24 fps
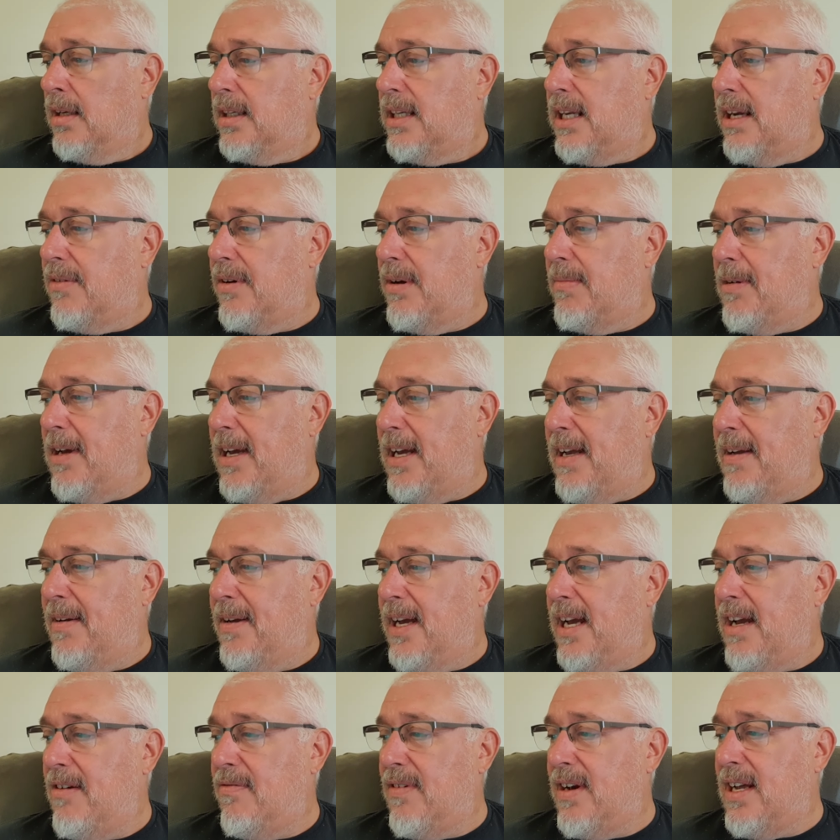Deary me,
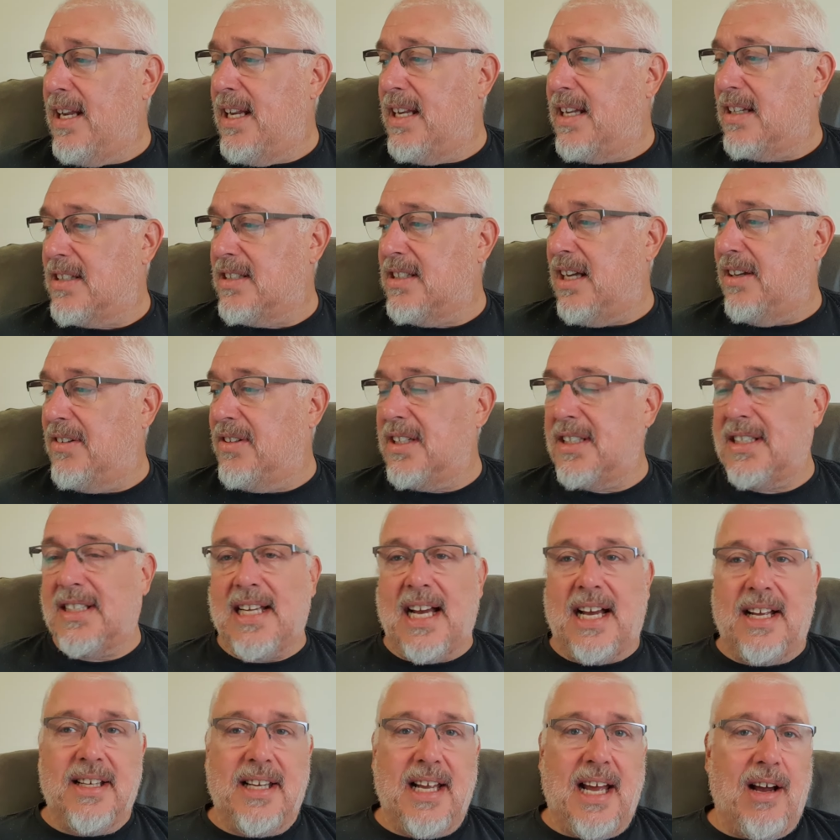he really doesn't
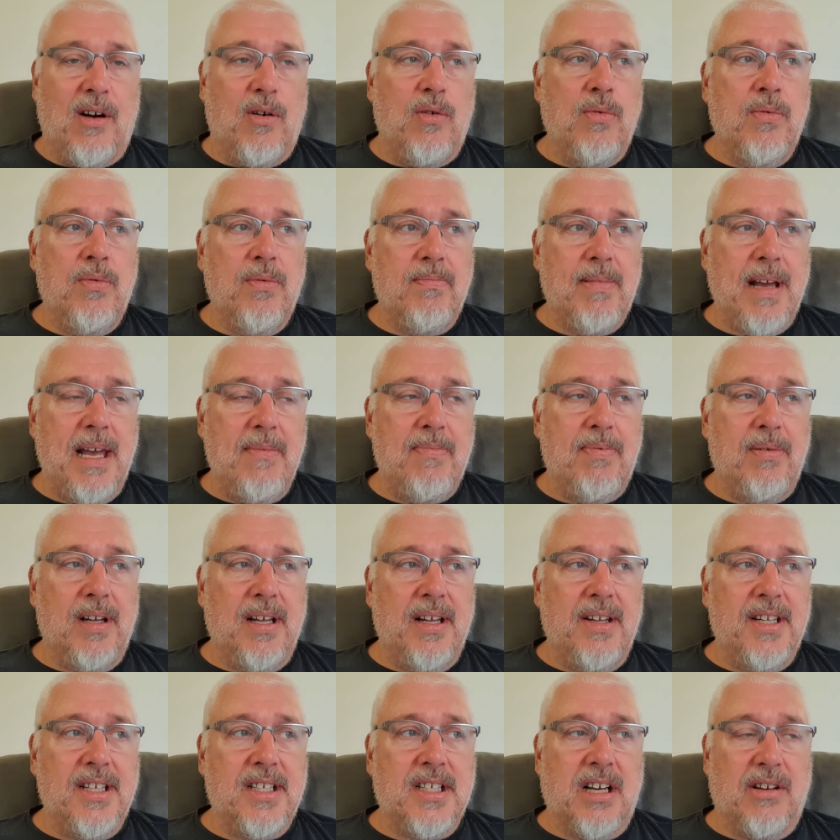understand how people
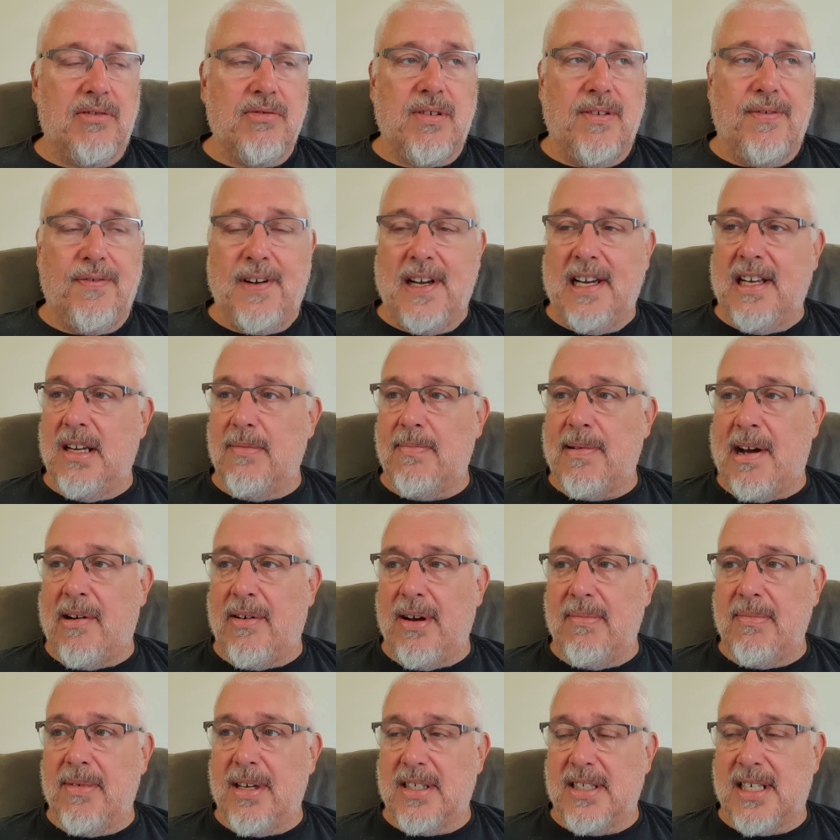in this country feel
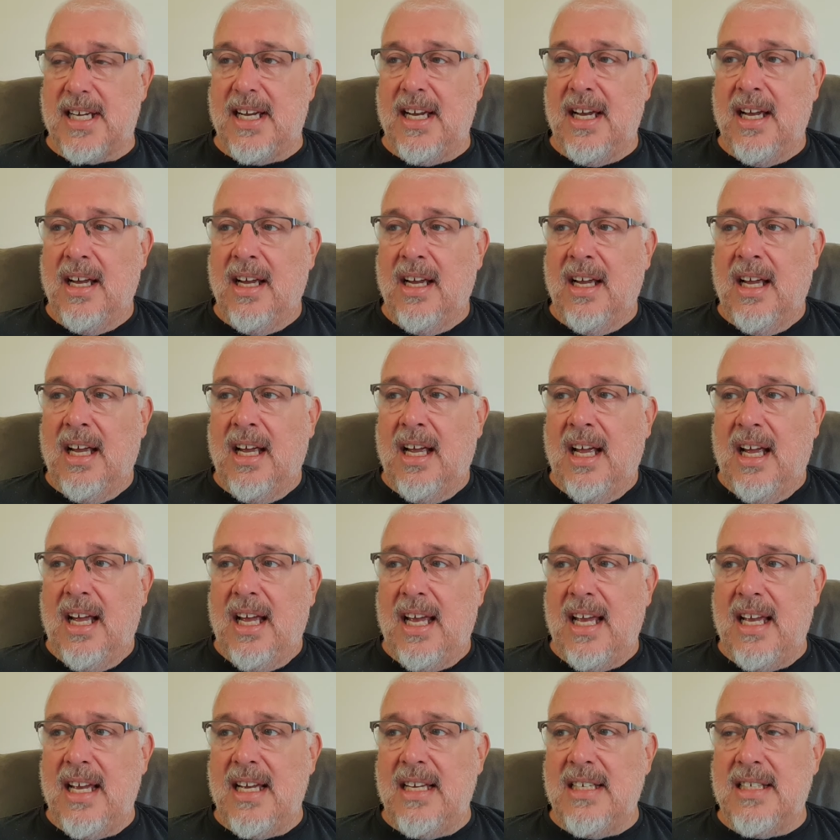about him, does it?
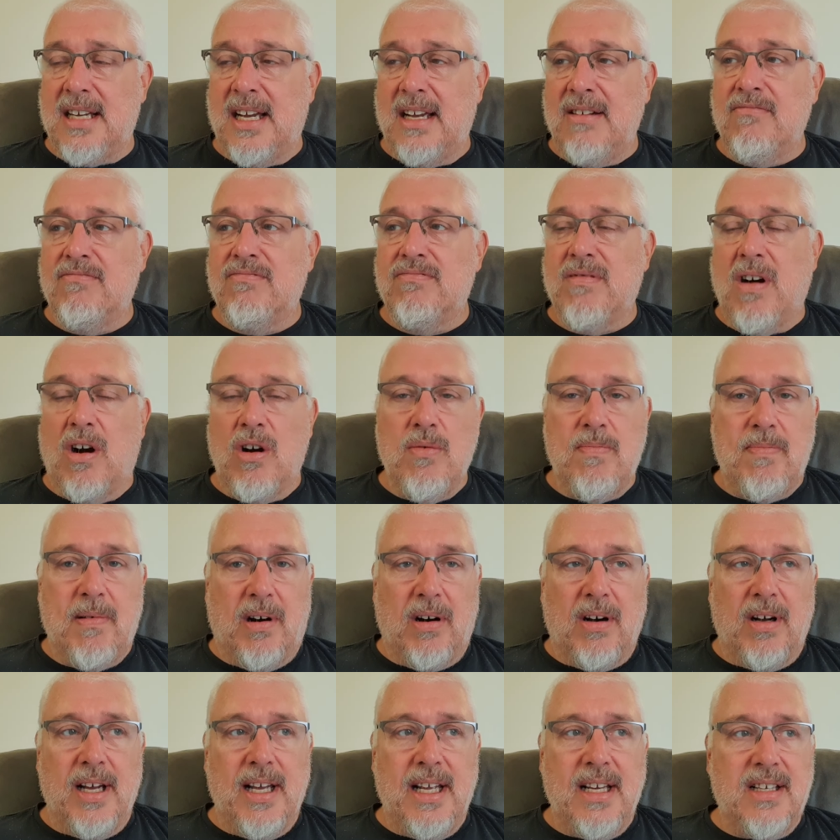He is a
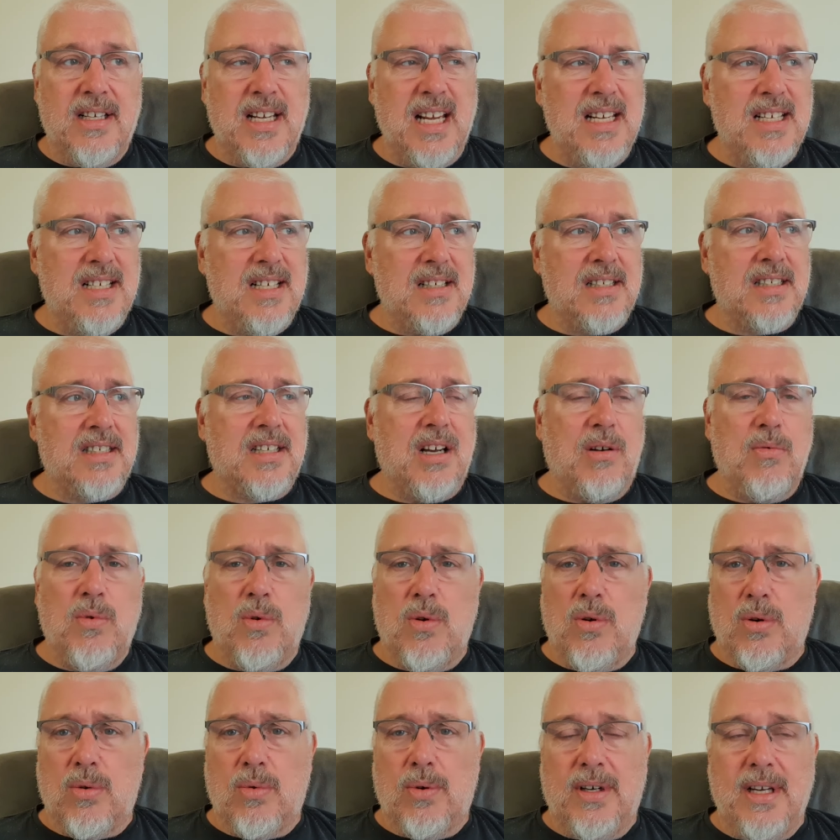robot. He's just so
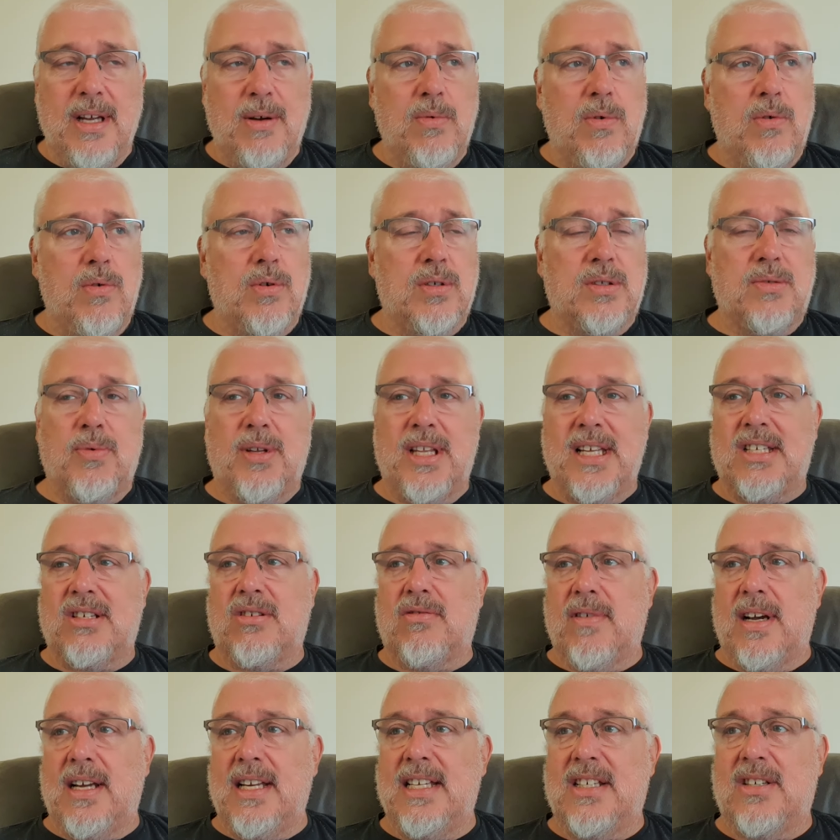awkward. He walks with this
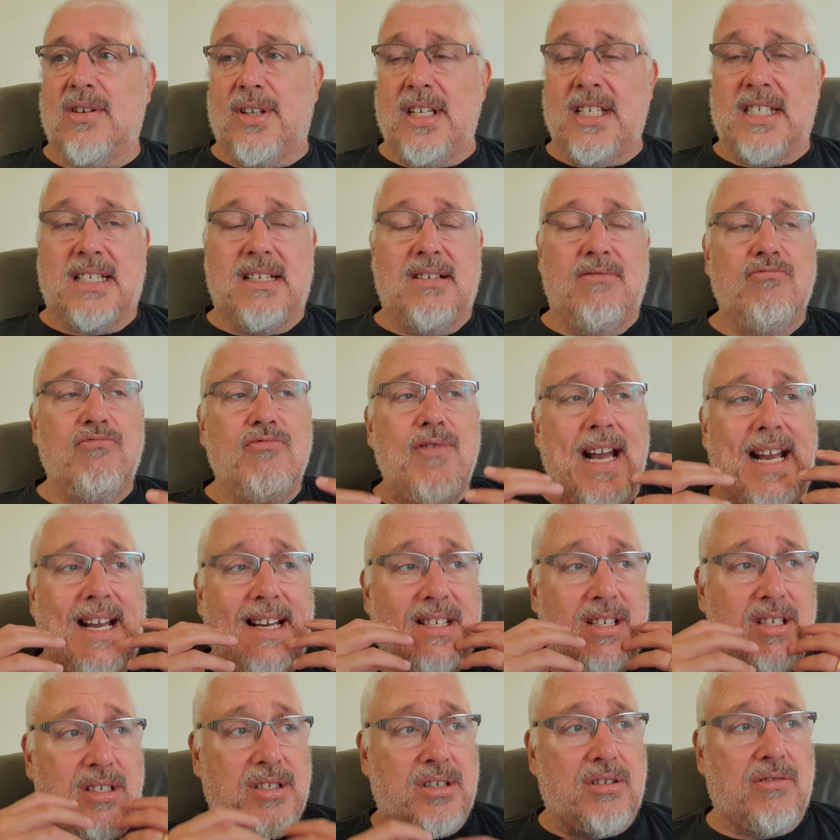grin. He's got this
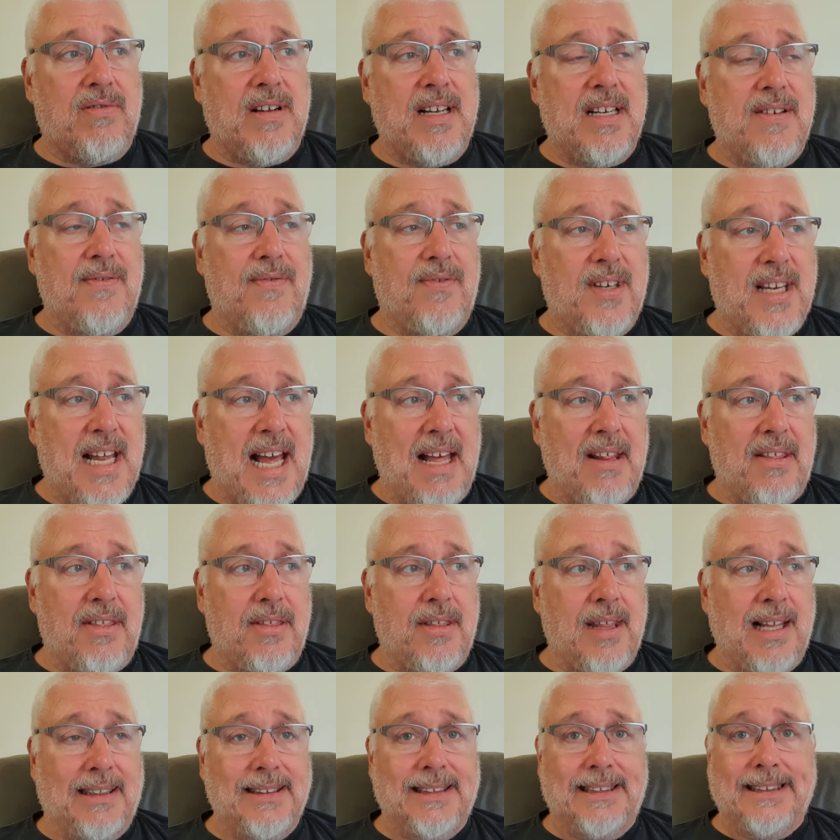rictus grin of death.
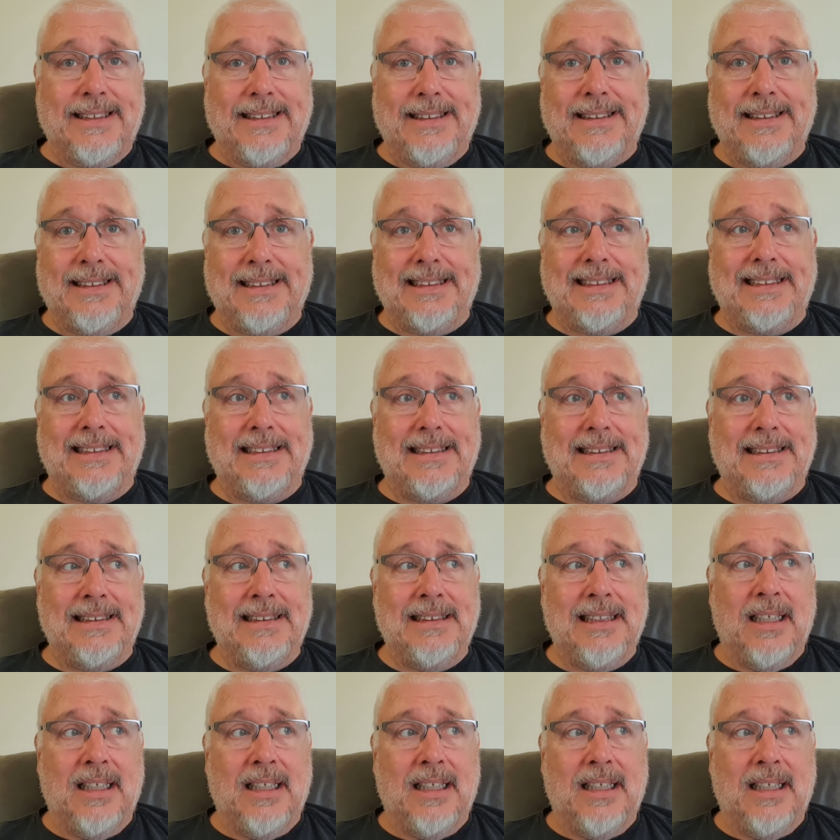All right.